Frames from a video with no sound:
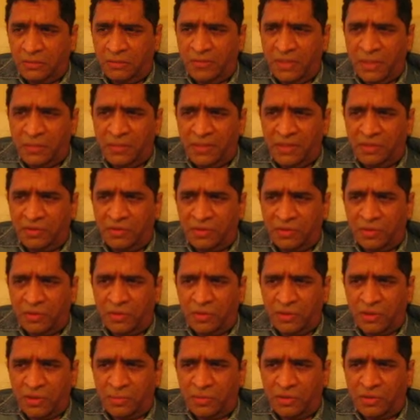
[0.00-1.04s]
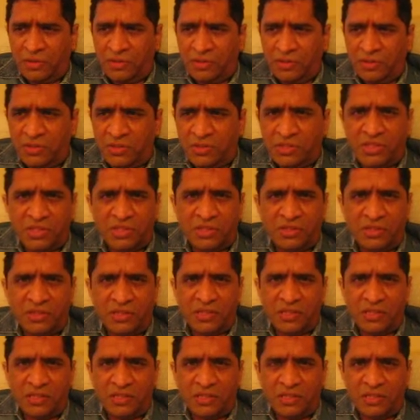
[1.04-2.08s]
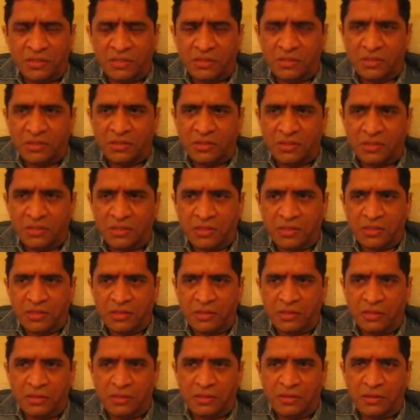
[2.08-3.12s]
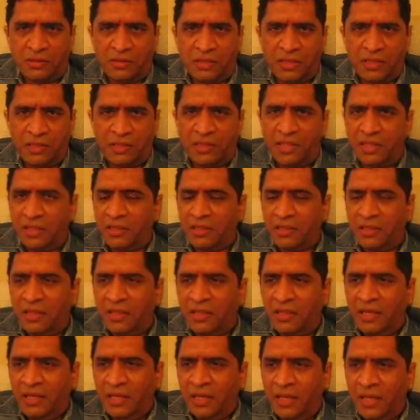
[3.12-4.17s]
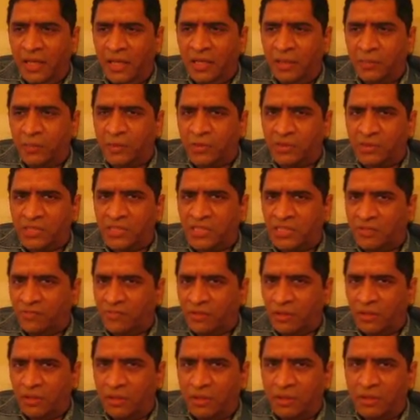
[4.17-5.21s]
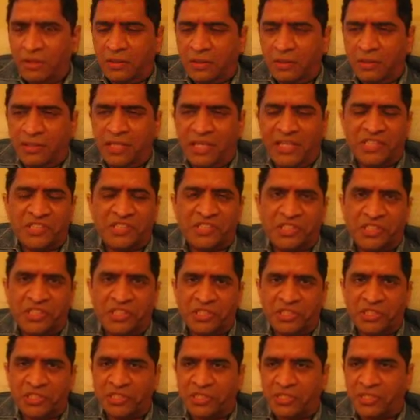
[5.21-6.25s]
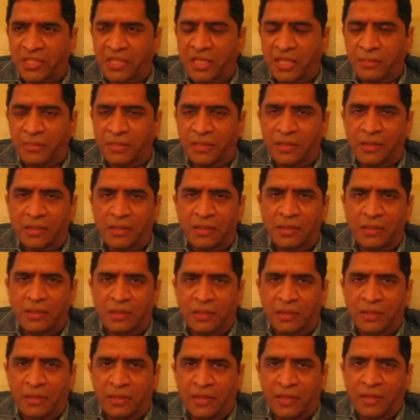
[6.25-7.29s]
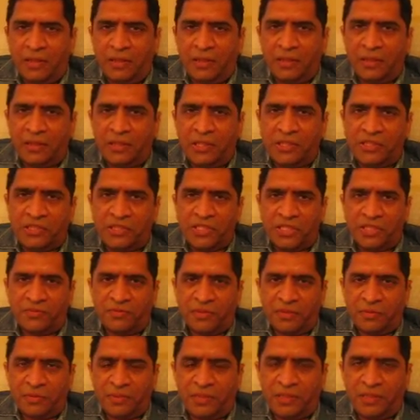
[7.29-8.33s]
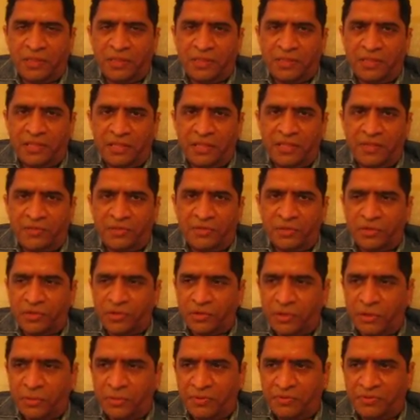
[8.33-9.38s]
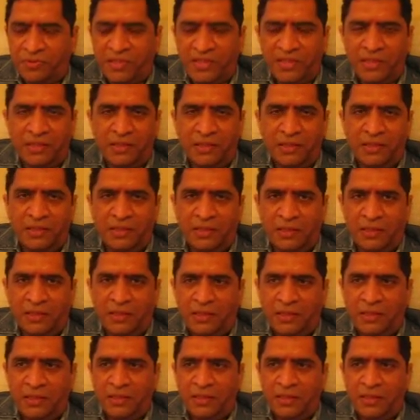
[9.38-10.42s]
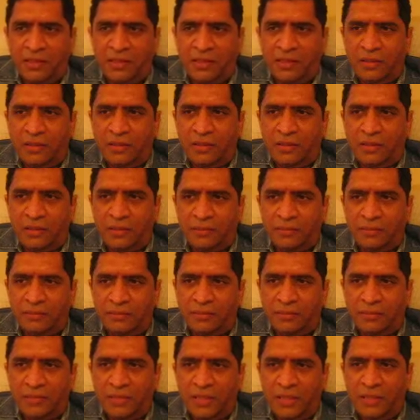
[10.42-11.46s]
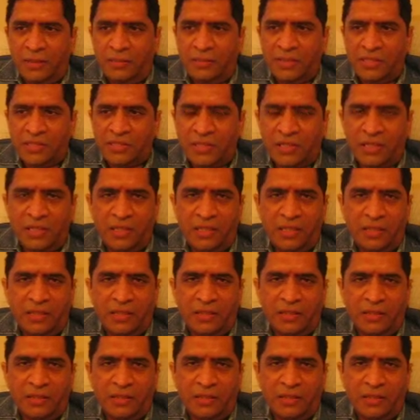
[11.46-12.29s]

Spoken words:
maybe it was close to about 6:30, and then at about 7 o'clock the anesthetist came in and he checked with me and said everything was going to be fine. Then they basically